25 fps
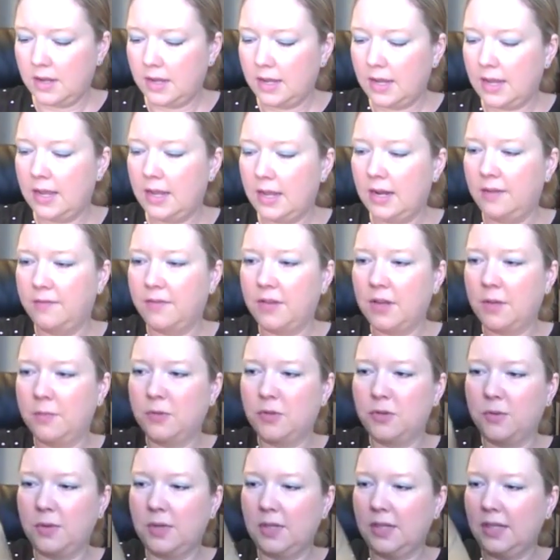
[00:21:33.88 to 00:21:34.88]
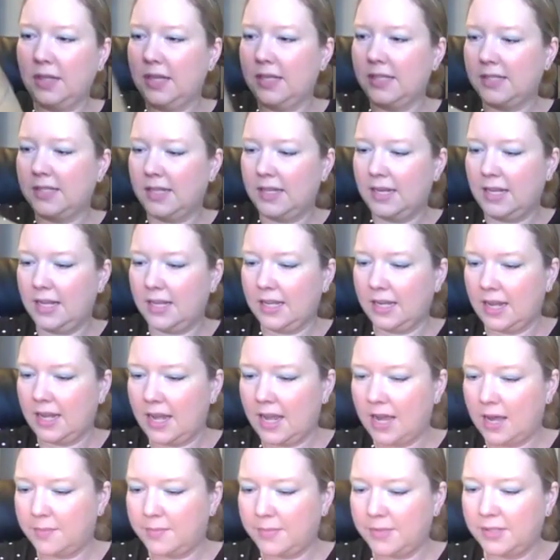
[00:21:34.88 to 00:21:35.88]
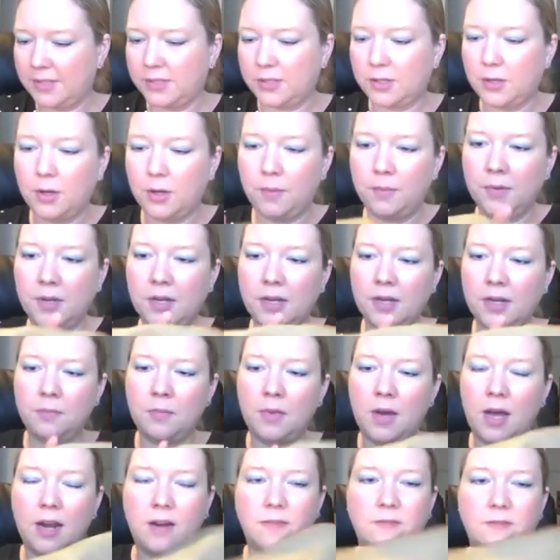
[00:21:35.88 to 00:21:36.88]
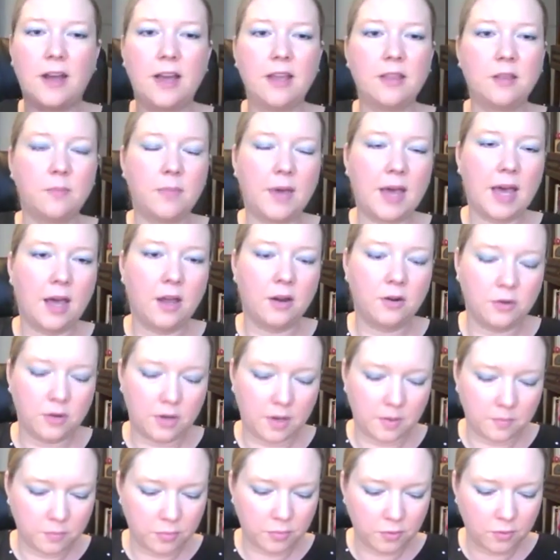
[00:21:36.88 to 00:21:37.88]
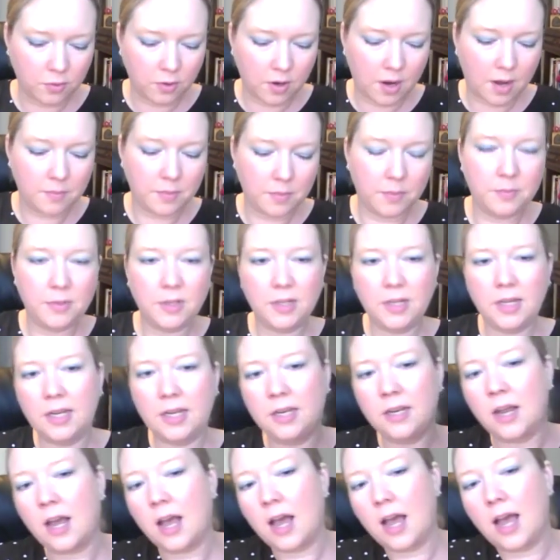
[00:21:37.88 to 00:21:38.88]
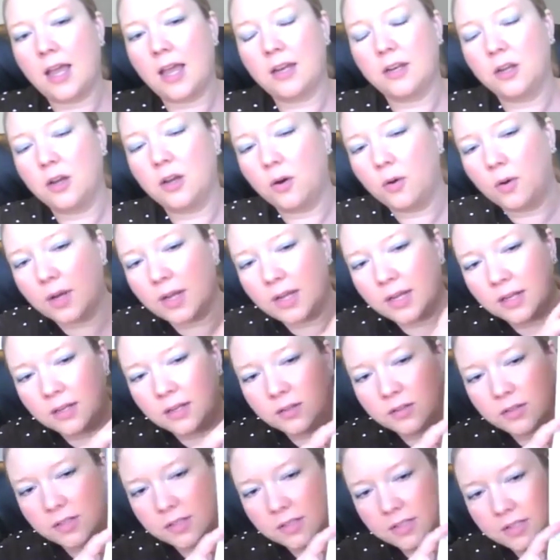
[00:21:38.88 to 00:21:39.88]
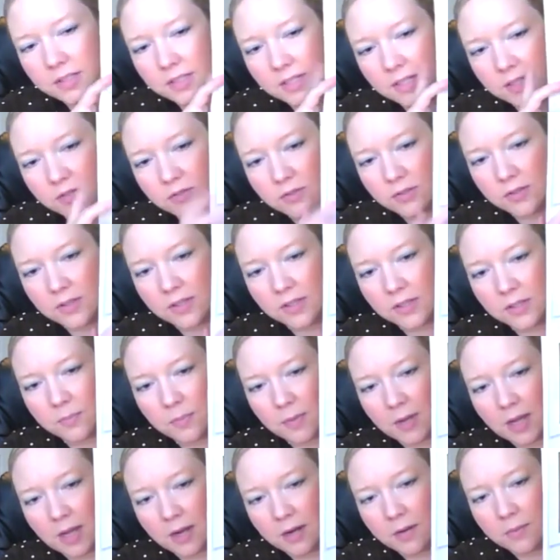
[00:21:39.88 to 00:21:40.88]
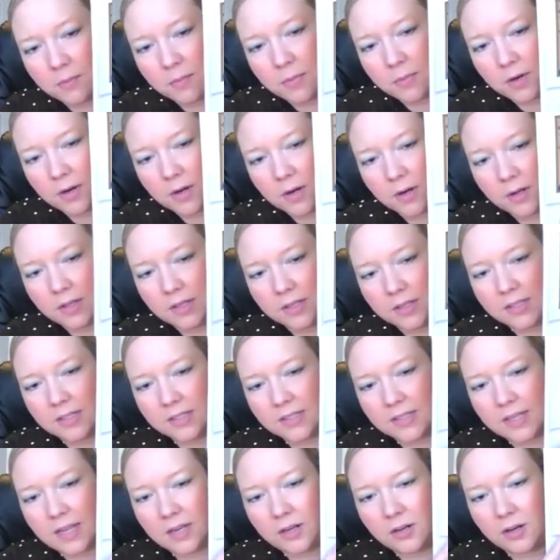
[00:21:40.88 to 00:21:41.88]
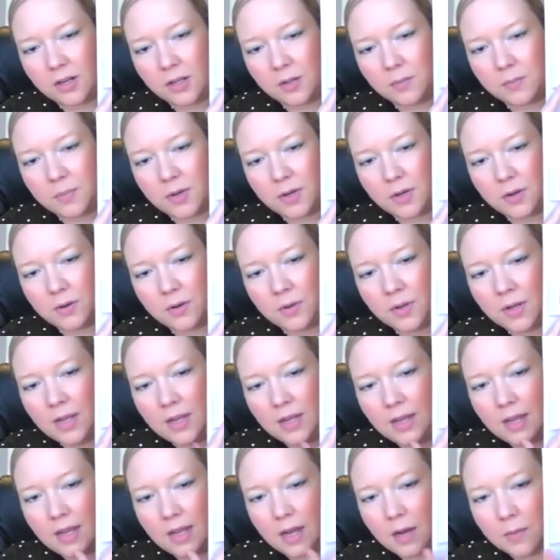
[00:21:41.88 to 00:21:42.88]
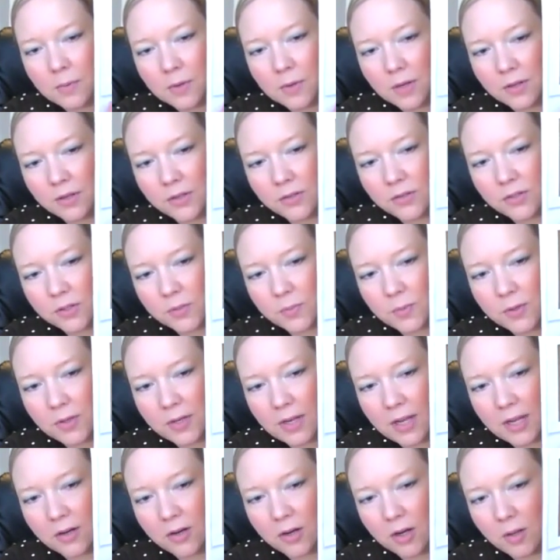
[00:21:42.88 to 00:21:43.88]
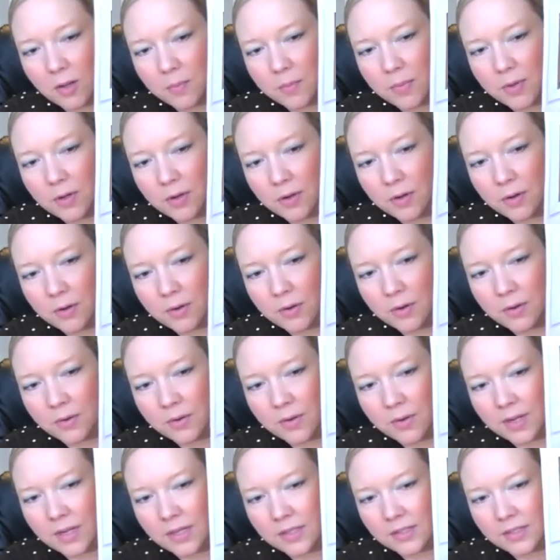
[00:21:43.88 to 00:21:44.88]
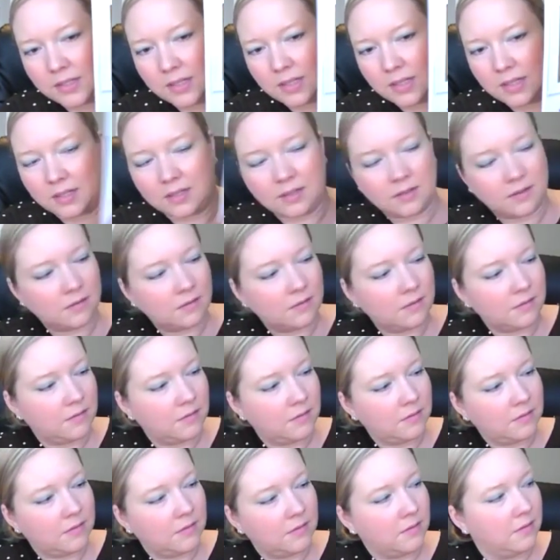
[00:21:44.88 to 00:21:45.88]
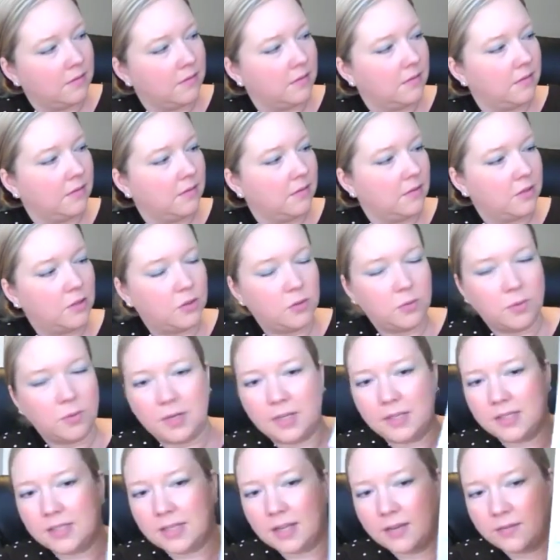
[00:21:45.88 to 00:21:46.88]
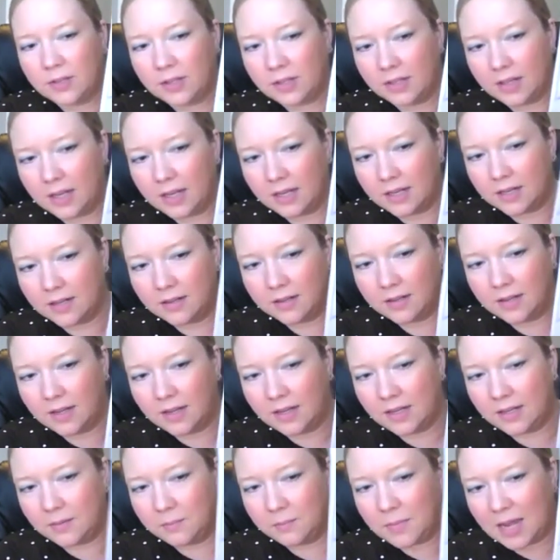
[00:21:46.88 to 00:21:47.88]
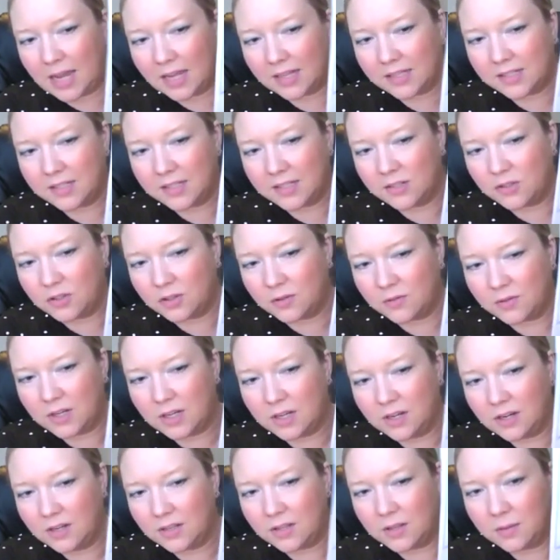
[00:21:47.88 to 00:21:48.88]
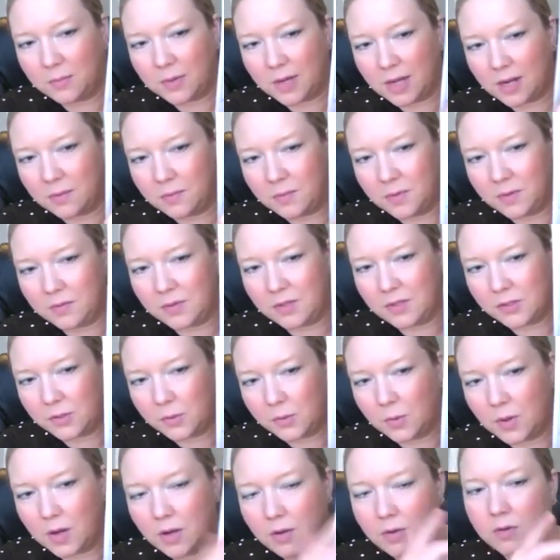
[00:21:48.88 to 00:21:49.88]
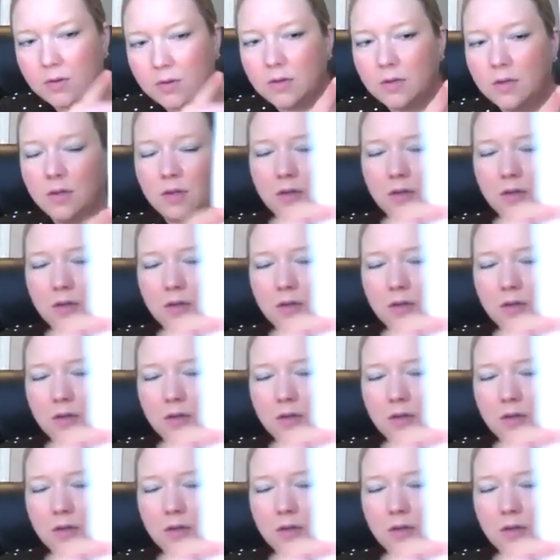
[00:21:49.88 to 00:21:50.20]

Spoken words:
And I've come to realize it ain't gonna happen. So I'm gonna modify the pattern. I'm probably not going to stitch this bottom part. This is Edgar Allan Poe. I'll probably just put Edgar Allan Poe 1827 like in backstitch over here at the bottom of this quote,